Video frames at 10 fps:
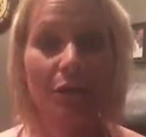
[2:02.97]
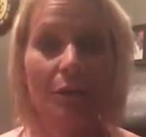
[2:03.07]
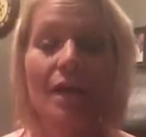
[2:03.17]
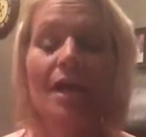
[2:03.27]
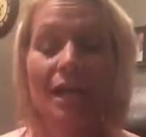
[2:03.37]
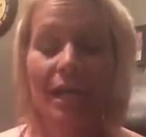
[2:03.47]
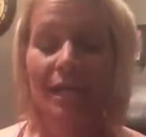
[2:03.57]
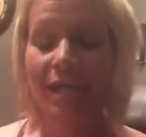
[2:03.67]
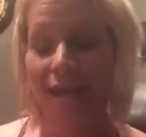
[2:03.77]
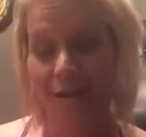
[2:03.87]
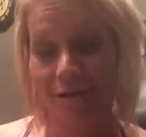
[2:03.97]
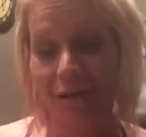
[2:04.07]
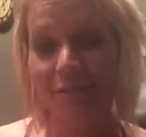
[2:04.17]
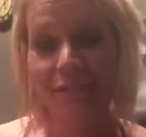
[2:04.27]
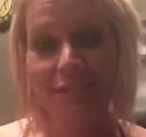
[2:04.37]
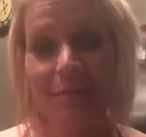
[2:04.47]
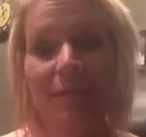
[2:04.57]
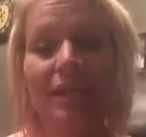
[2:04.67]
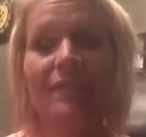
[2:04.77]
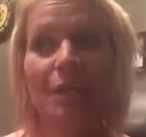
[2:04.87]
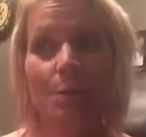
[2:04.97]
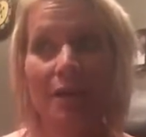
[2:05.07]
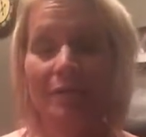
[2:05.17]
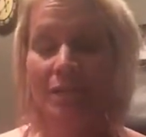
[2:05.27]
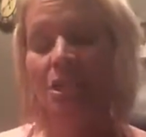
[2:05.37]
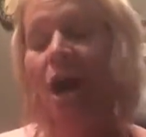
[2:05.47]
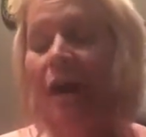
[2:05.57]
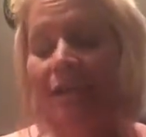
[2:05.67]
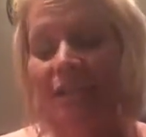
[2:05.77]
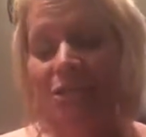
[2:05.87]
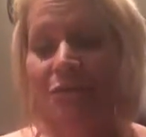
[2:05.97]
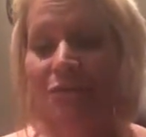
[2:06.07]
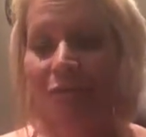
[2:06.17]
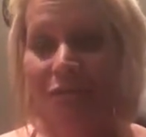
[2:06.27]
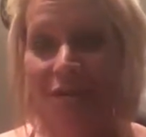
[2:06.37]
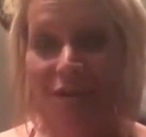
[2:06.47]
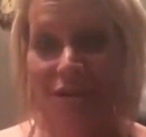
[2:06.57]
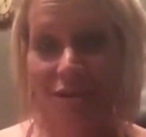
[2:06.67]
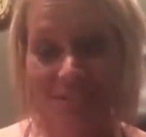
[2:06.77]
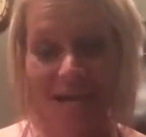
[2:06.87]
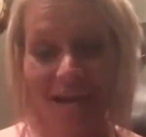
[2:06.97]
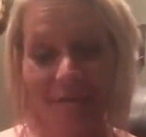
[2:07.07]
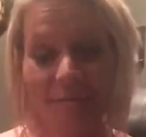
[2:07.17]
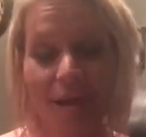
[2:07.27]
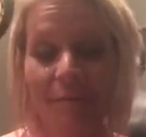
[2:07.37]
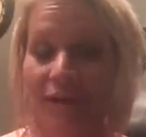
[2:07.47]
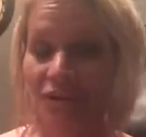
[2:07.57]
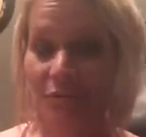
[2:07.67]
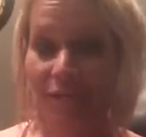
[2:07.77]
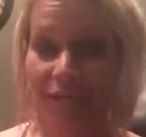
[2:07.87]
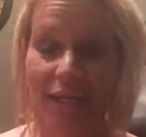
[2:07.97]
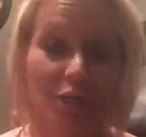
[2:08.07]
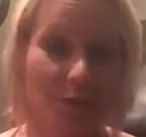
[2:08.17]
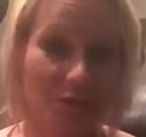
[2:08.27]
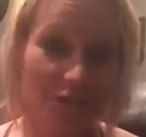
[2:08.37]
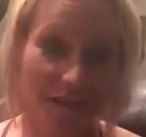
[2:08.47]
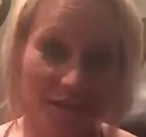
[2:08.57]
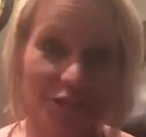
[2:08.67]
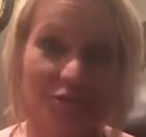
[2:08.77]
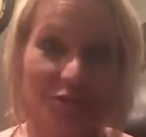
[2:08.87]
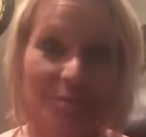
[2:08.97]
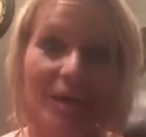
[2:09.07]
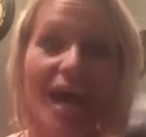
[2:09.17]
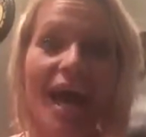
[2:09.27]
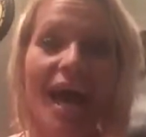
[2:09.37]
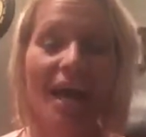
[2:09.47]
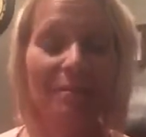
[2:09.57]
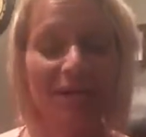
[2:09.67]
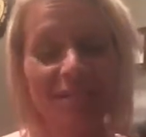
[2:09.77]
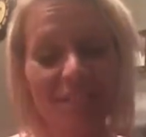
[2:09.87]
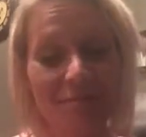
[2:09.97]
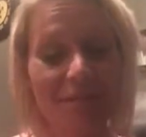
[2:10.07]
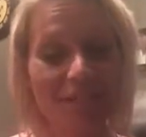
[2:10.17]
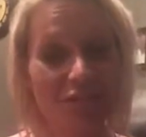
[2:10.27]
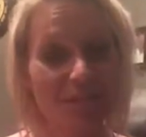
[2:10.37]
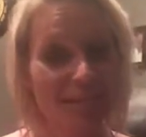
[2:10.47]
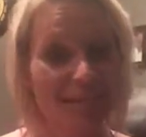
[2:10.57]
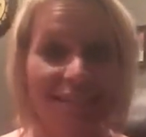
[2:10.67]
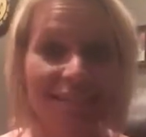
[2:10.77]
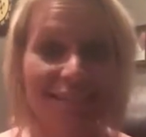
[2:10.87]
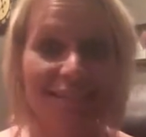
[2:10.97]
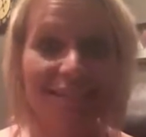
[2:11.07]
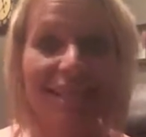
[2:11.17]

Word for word: to you. Now, if it's somebody that you have been talking to for a very long time about joining your challenge group, I might send a message like this